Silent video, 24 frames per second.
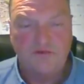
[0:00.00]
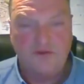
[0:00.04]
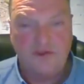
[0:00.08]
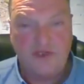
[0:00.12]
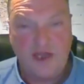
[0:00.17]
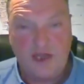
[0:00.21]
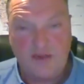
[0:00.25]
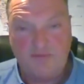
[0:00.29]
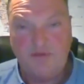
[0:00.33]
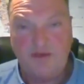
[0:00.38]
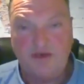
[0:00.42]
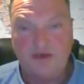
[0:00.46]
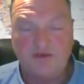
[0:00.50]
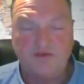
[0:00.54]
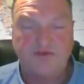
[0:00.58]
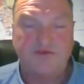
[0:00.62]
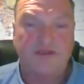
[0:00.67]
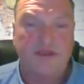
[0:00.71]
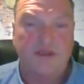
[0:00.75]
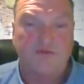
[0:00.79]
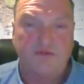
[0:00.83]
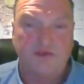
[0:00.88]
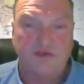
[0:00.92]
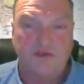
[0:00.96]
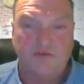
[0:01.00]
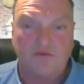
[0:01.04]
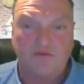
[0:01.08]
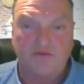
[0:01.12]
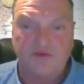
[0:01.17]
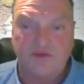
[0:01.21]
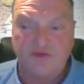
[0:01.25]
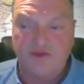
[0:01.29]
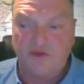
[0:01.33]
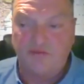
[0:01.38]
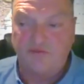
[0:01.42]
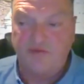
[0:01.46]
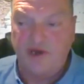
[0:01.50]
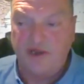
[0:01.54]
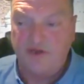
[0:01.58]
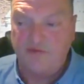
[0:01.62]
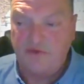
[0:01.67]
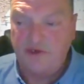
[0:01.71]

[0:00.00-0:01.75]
the happiness chemicals in your brain.